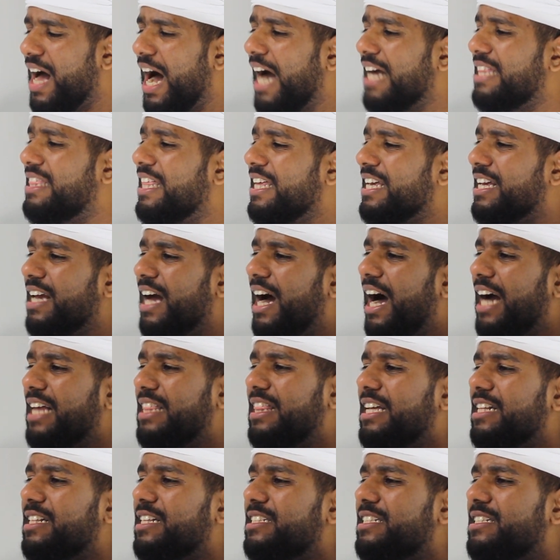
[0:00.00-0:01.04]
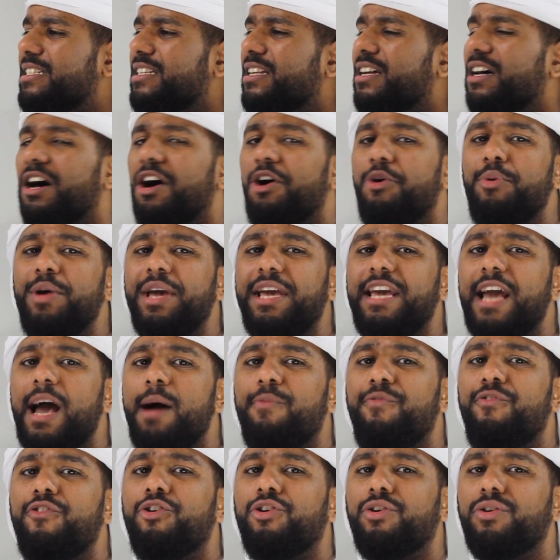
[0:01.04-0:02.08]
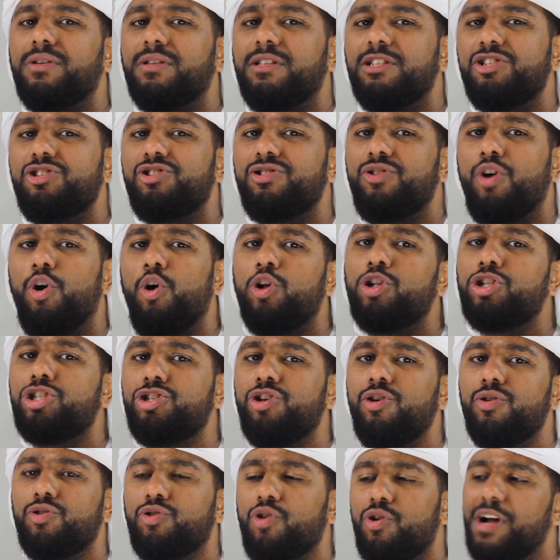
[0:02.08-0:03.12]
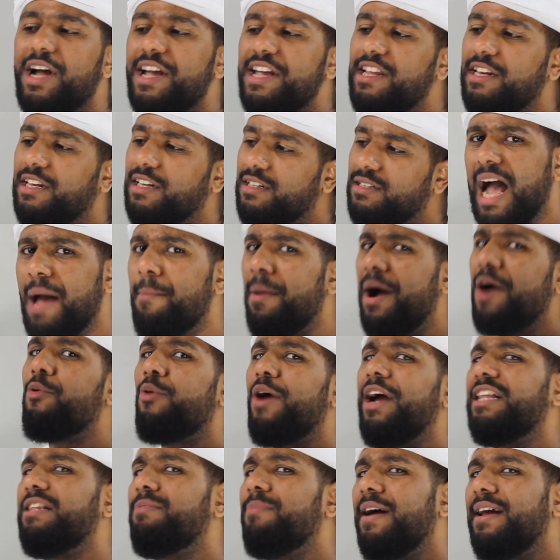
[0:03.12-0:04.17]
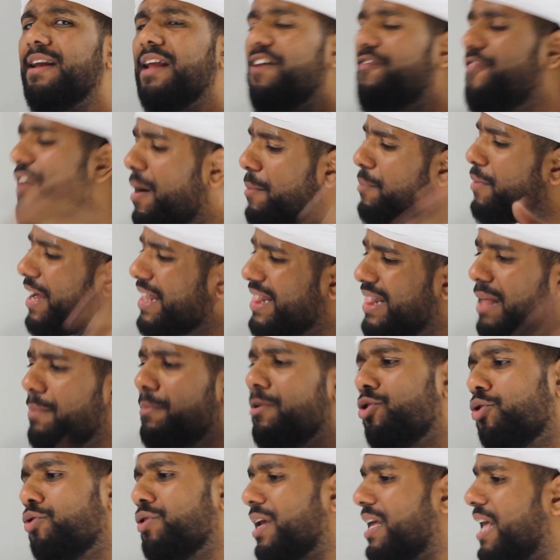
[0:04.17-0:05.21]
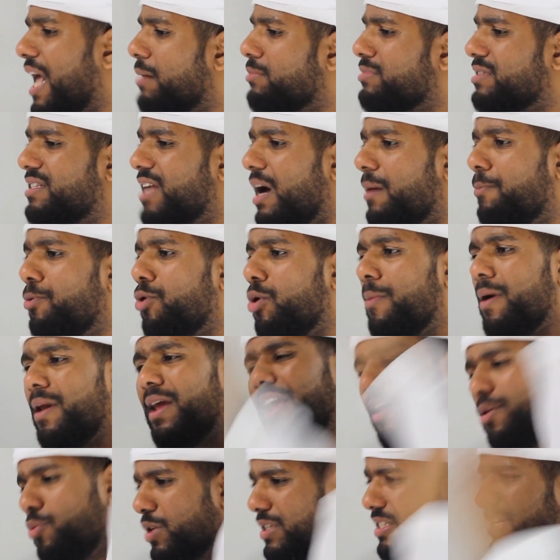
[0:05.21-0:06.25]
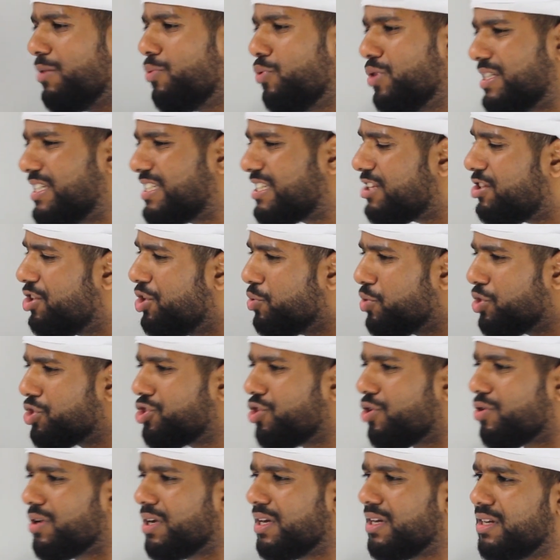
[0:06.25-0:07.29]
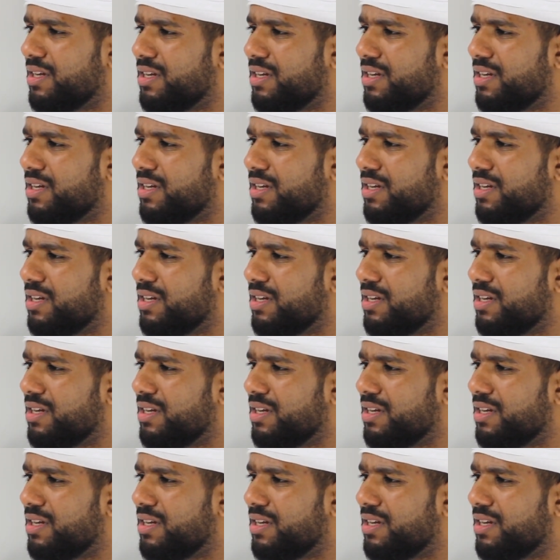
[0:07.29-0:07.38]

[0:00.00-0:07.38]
I think this is a recap for the old song Kokaina. Am I right, man? If I'm right, let me know in the comments down below, man. Anyways, let's continue with the song.